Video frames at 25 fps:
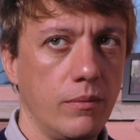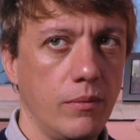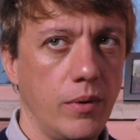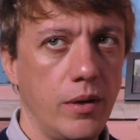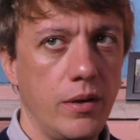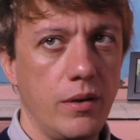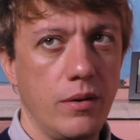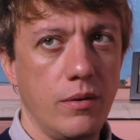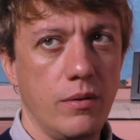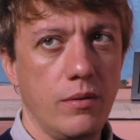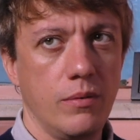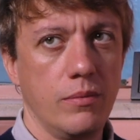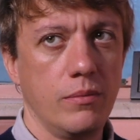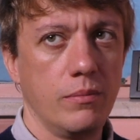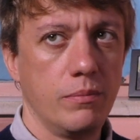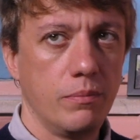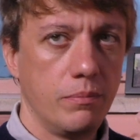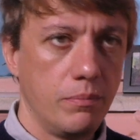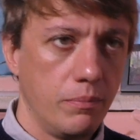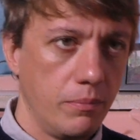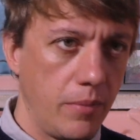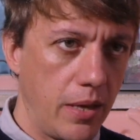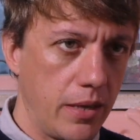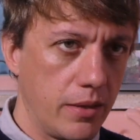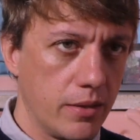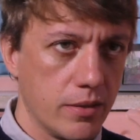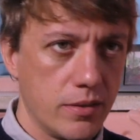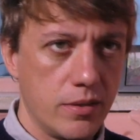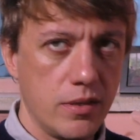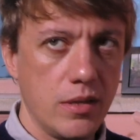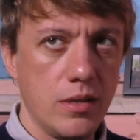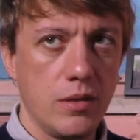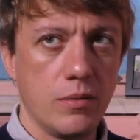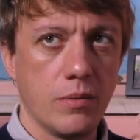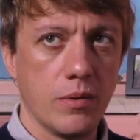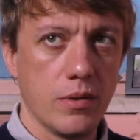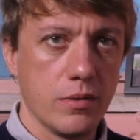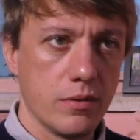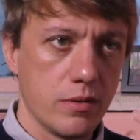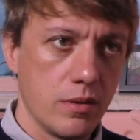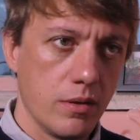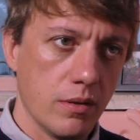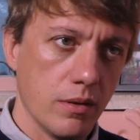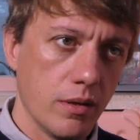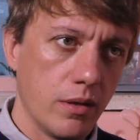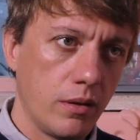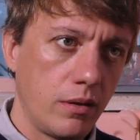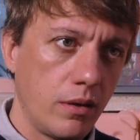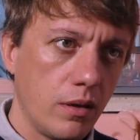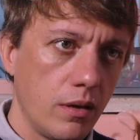when you make the sequence,
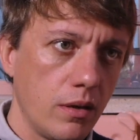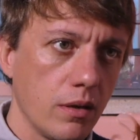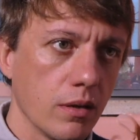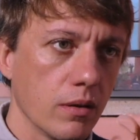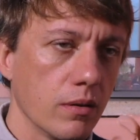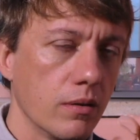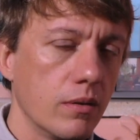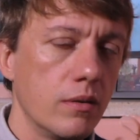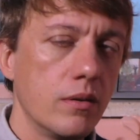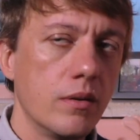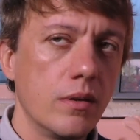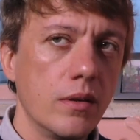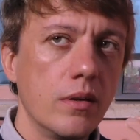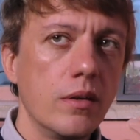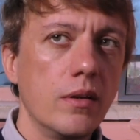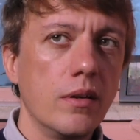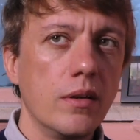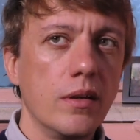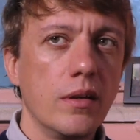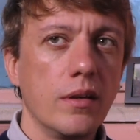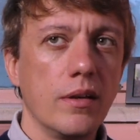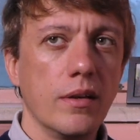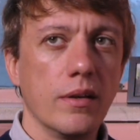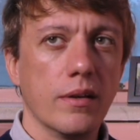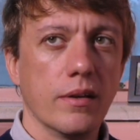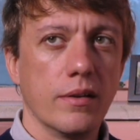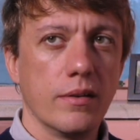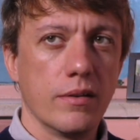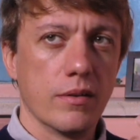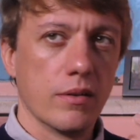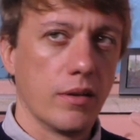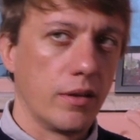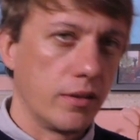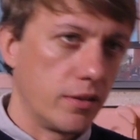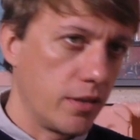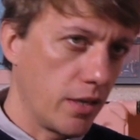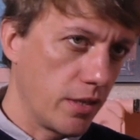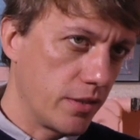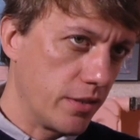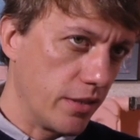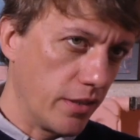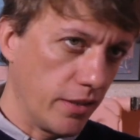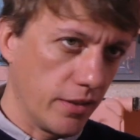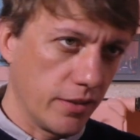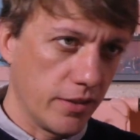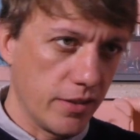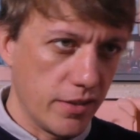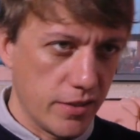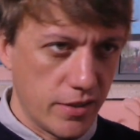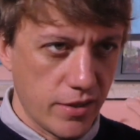you're like, oh, you know, you're, like,
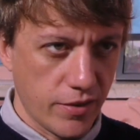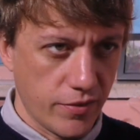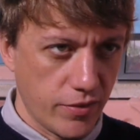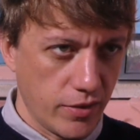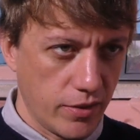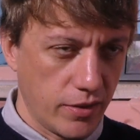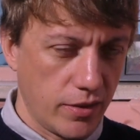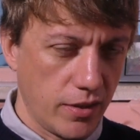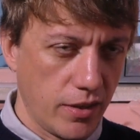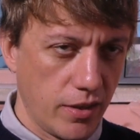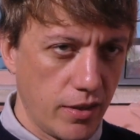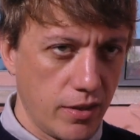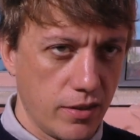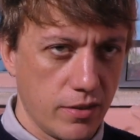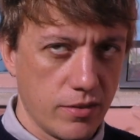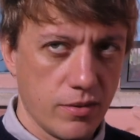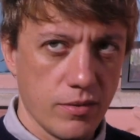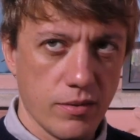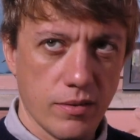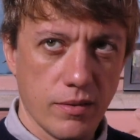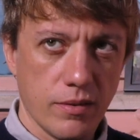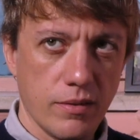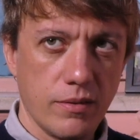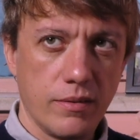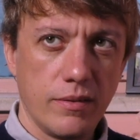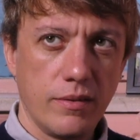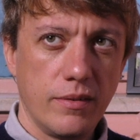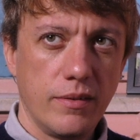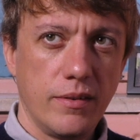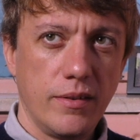touching on these different things, or,